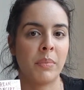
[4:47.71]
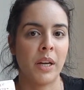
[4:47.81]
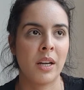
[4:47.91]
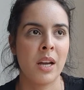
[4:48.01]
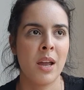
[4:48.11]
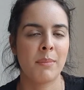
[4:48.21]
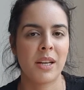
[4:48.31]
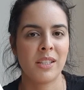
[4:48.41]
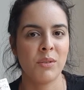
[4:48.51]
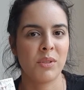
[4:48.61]
but my
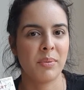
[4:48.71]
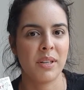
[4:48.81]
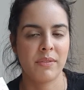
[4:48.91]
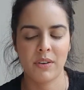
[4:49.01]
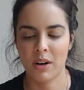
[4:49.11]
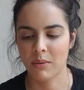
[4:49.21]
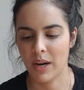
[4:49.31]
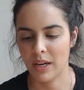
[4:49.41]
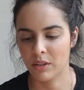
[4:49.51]
seat was pretty far away,